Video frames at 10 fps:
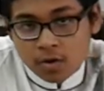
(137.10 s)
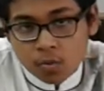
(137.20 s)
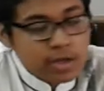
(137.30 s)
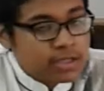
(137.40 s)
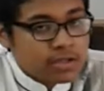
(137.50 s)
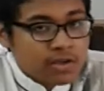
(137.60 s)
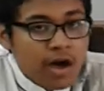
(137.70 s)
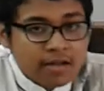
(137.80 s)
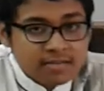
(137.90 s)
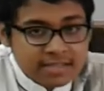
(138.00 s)

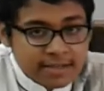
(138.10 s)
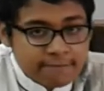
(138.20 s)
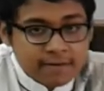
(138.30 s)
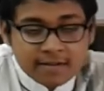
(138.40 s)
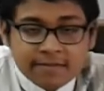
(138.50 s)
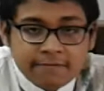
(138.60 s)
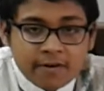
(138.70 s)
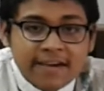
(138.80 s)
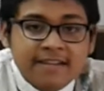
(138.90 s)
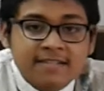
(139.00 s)
None can
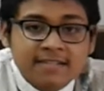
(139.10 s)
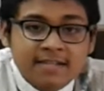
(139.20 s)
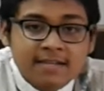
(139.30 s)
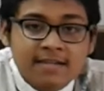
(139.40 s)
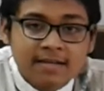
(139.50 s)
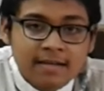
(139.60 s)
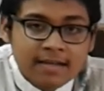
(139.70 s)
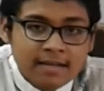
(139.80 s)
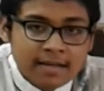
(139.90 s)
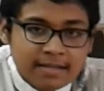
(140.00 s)
forget
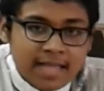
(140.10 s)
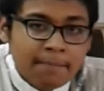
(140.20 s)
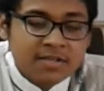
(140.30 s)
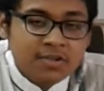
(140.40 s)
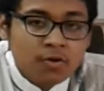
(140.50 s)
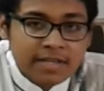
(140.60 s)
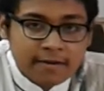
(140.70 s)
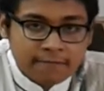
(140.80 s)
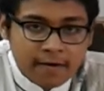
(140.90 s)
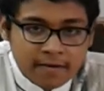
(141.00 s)
the
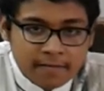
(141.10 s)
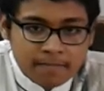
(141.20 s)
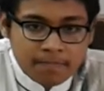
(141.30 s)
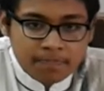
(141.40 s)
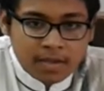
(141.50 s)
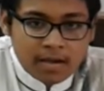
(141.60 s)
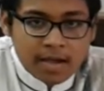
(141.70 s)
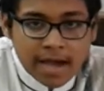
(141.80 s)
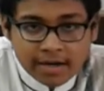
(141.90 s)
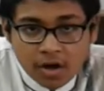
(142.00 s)
Amazonian fire,
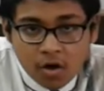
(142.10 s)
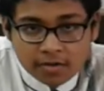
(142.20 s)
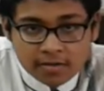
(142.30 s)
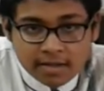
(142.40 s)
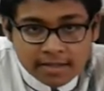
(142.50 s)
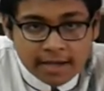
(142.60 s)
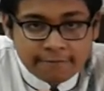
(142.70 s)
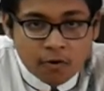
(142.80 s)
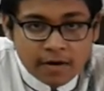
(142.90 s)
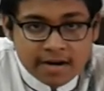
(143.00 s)
and none can
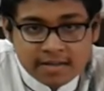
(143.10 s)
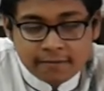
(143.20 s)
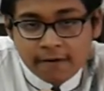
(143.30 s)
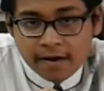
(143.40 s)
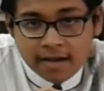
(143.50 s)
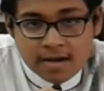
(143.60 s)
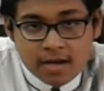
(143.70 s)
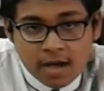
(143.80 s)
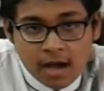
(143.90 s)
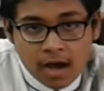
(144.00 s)
forget the fire
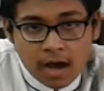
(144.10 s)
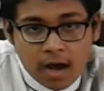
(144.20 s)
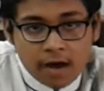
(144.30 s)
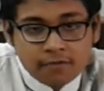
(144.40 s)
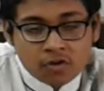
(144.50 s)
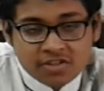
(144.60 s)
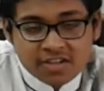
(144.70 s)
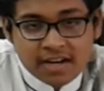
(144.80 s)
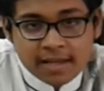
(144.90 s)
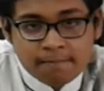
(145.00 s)
of the
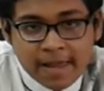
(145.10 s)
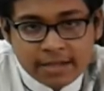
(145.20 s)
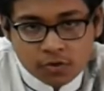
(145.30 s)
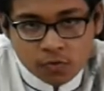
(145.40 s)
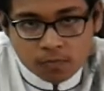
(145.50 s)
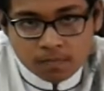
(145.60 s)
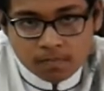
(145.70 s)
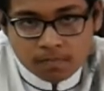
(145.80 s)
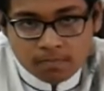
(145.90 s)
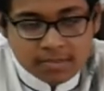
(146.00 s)
Australian plateau,
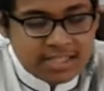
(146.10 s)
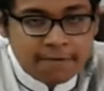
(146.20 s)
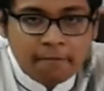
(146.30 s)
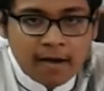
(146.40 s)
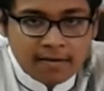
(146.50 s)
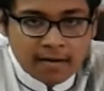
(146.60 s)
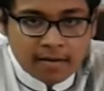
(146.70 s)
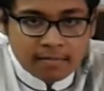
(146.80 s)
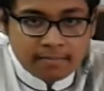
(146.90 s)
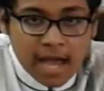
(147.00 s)
the
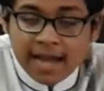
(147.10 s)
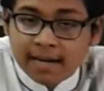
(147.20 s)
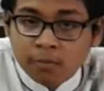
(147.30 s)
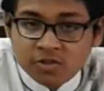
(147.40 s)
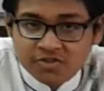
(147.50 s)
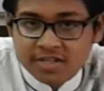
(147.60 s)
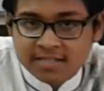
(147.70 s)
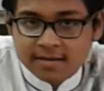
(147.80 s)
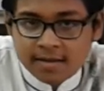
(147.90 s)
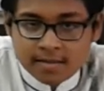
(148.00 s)
savannah, and the most
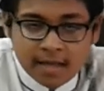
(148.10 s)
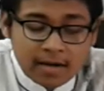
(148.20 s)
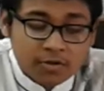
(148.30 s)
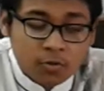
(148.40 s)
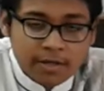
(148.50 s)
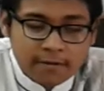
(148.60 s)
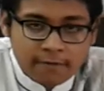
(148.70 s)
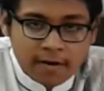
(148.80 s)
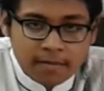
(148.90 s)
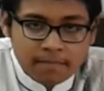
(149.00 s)
recent, the Anatolian
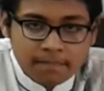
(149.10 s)
fire.